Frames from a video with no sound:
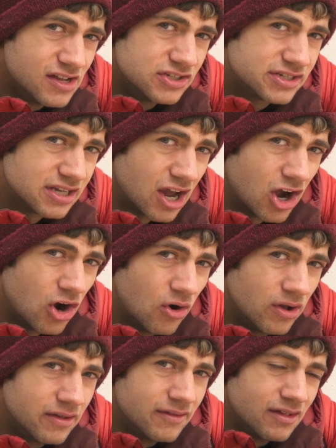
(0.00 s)

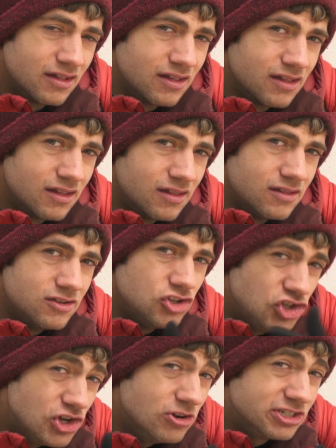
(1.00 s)
So
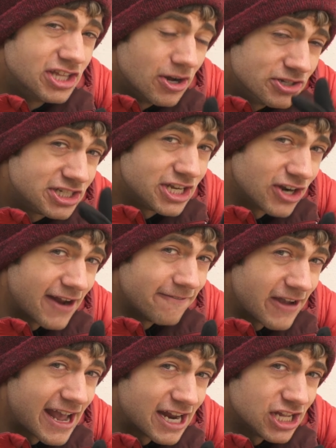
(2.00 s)
use those to your
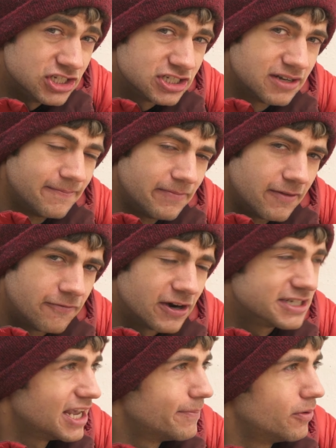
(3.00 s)
advantage. For
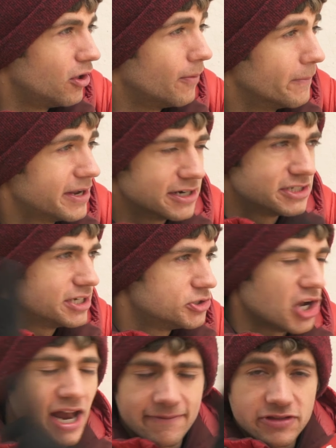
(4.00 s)
example, here's a
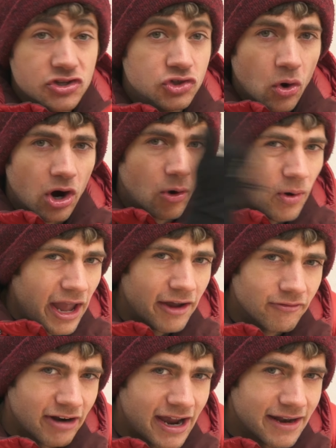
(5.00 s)
shot of the doorway
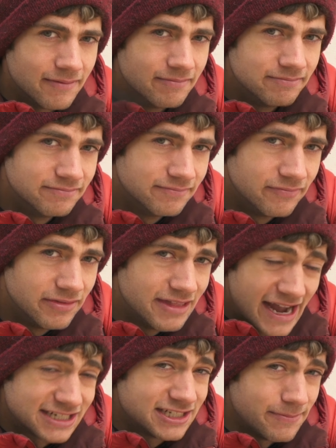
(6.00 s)
right
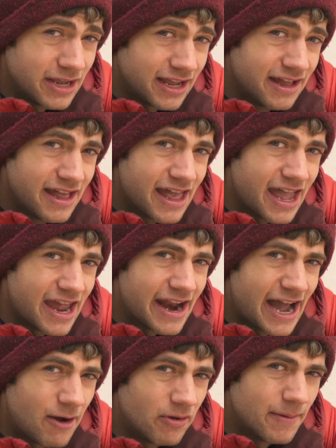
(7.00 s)
next to me, and
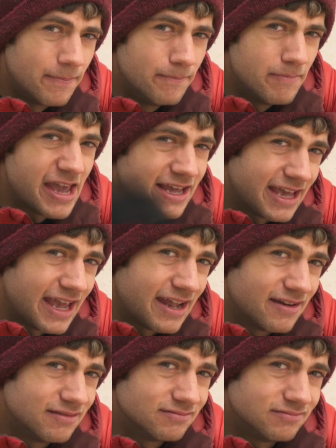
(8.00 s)
I want to make
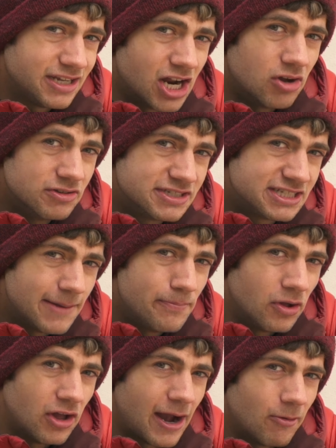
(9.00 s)
it,
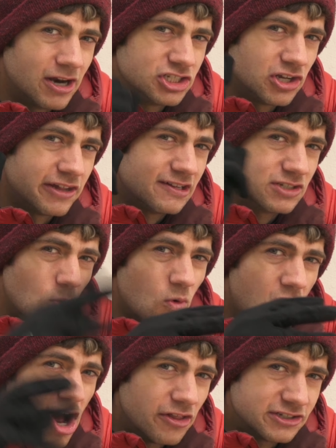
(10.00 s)
simple. I want to show that there's a
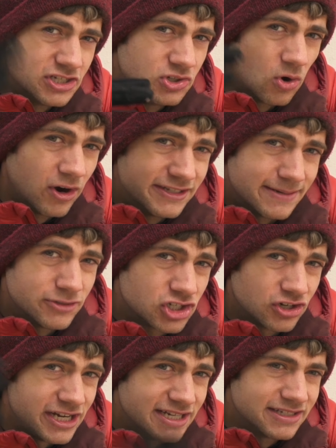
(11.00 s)
wall, there's a door, and some
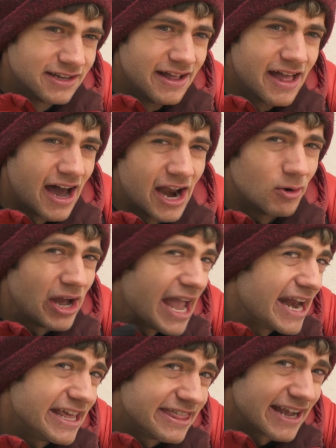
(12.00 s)
trees. I don't want
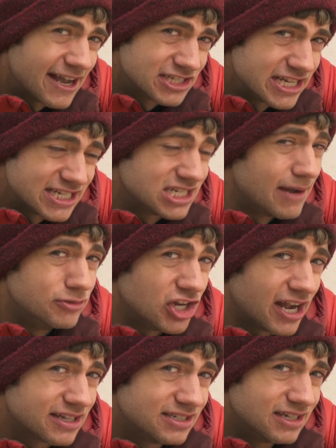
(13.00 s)
anything else in the
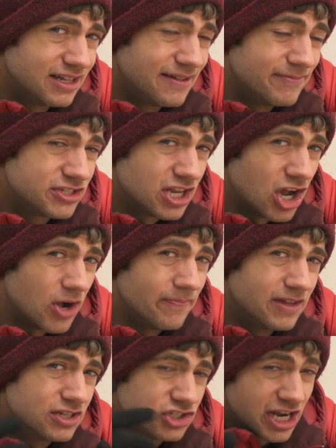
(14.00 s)
subject. So
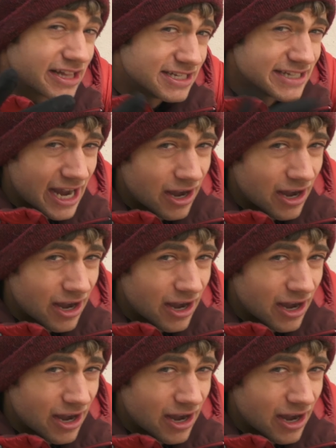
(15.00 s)
check this